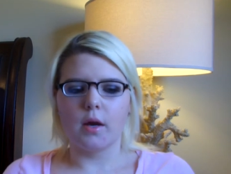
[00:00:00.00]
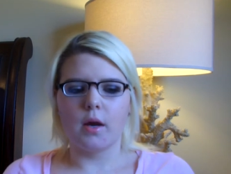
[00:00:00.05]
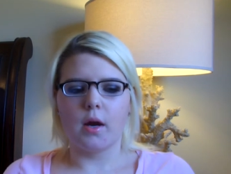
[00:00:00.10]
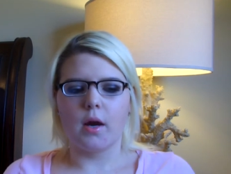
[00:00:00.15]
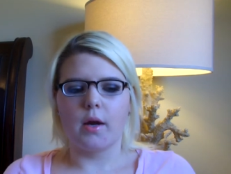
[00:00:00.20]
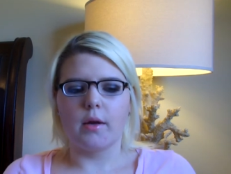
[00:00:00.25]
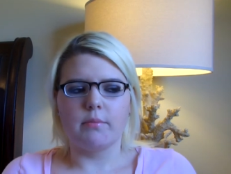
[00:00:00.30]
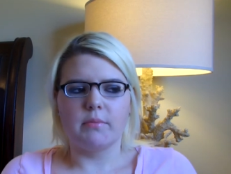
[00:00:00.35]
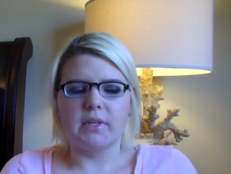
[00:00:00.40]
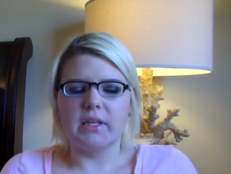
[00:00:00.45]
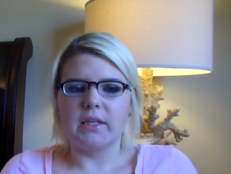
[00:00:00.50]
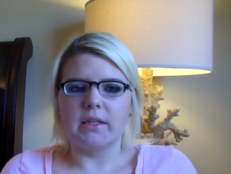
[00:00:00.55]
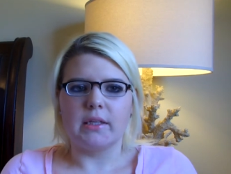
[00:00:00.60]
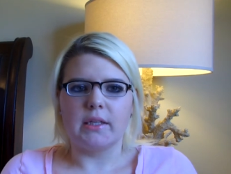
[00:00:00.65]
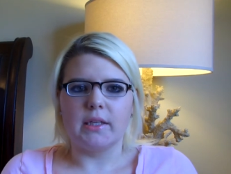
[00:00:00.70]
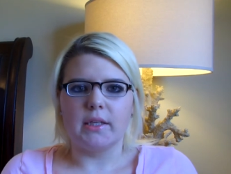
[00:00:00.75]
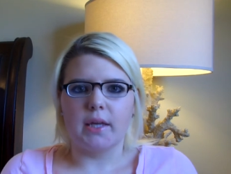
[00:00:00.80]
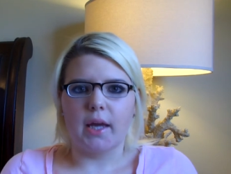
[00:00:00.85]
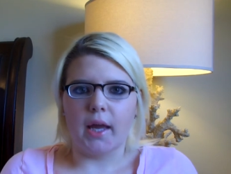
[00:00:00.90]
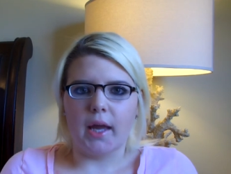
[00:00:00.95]
I'm
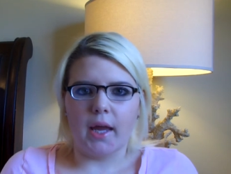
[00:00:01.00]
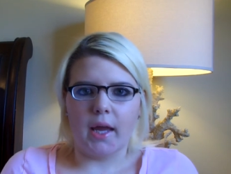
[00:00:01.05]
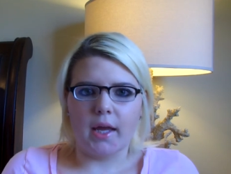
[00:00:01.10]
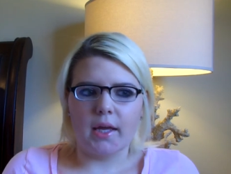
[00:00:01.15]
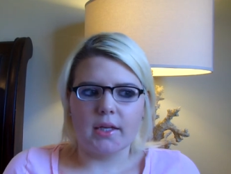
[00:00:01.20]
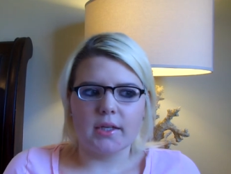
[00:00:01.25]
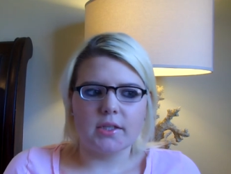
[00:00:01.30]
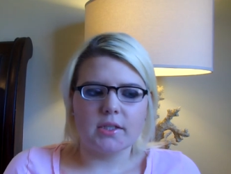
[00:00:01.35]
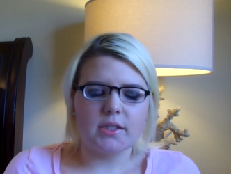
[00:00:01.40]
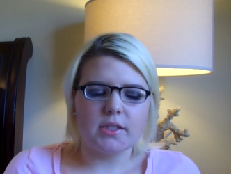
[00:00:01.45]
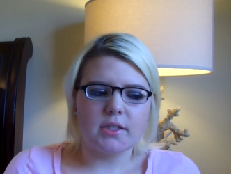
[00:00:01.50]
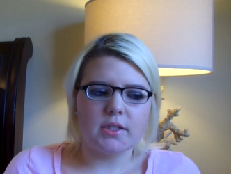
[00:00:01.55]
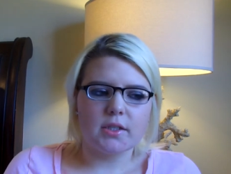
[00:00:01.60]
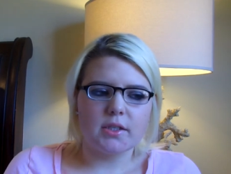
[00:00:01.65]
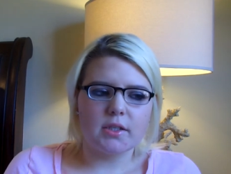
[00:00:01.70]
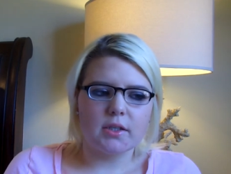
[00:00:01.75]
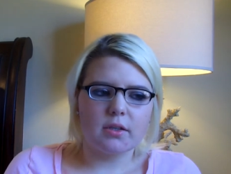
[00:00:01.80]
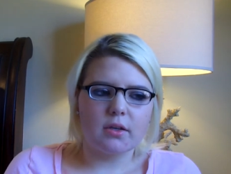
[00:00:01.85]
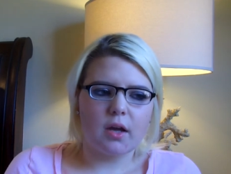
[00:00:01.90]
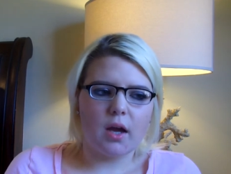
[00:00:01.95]
Lily and
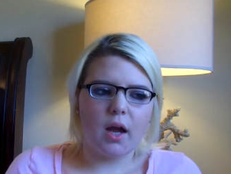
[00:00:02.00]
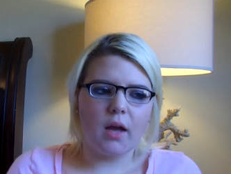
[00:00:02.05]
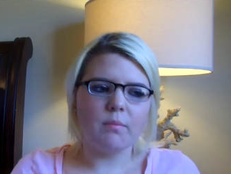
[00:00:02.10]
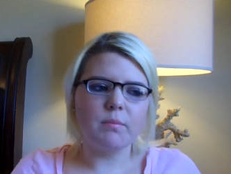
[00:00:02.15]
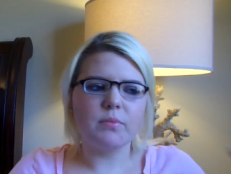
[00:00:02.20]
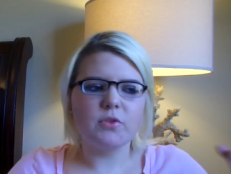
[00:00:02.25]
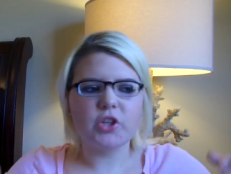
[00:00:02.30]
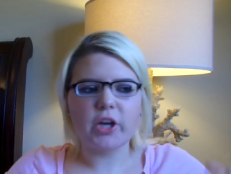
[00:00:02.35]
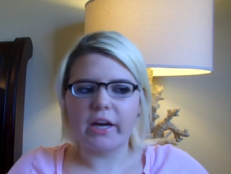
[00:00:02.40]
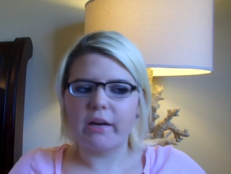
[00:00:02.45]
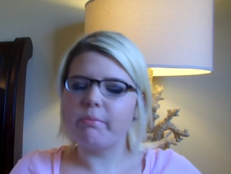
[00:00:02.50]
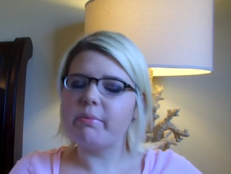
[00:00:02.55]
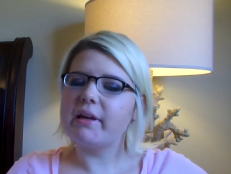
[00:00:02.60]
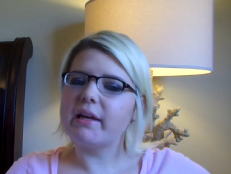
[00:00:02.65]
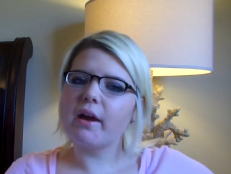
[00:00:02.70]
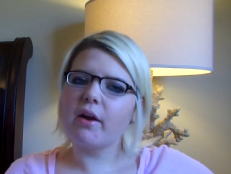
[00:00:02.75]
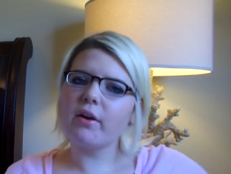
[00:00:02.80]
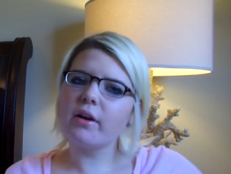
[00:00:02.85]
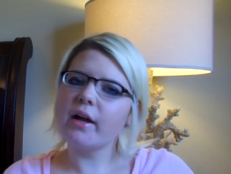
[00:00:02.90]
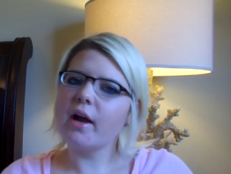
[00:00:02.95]
I'm trying to
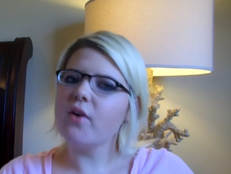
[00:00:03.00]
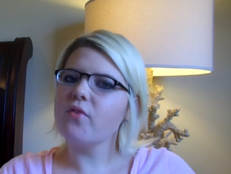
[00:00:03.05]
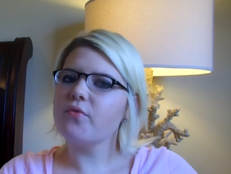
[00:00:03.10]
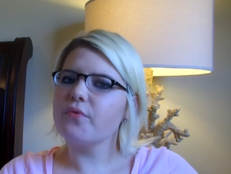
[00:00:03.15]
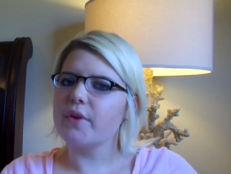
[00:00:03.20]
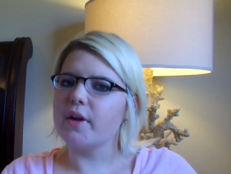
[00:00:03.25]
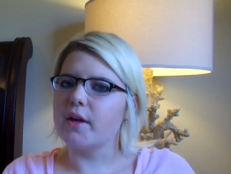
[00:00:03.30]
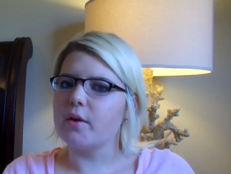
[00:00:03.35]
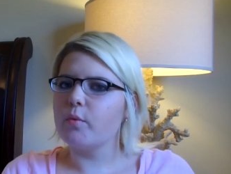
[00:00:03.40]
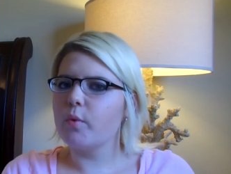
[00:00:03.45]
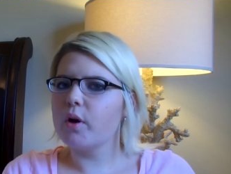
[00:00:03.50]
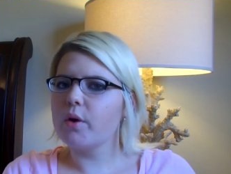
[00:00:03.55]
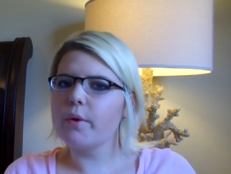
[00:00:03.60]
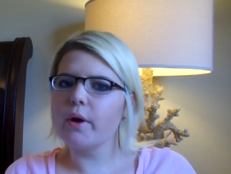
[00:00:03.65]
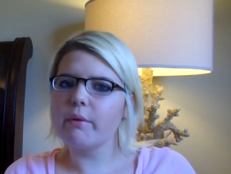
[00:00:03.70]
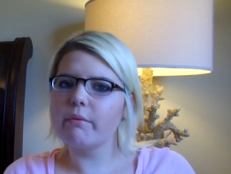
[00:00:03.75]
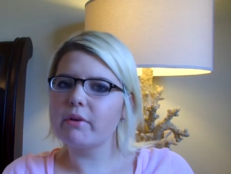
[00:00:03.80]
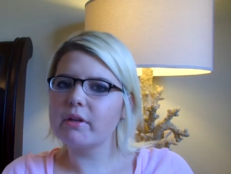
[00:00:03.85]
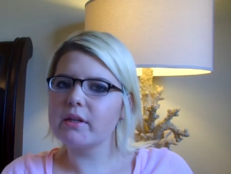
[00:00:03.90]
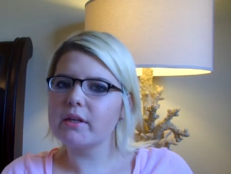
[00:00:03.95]
pick out an outfit. What do
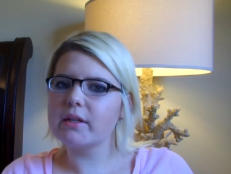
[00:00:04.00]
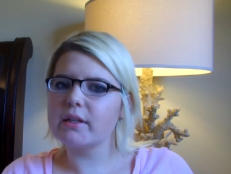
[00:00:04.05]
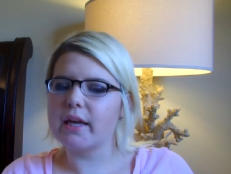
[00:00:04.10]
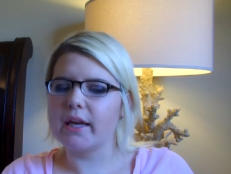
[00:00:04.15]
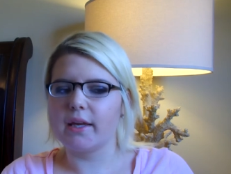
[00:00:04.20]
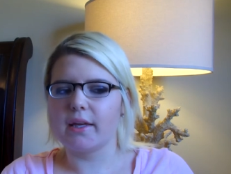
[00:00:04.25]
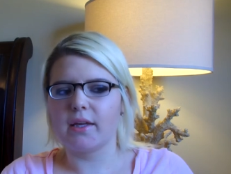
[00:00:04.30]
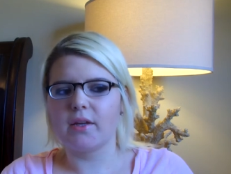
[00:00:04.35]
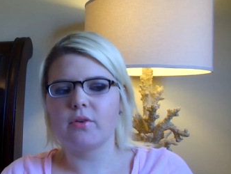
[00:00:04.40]
I want to look like?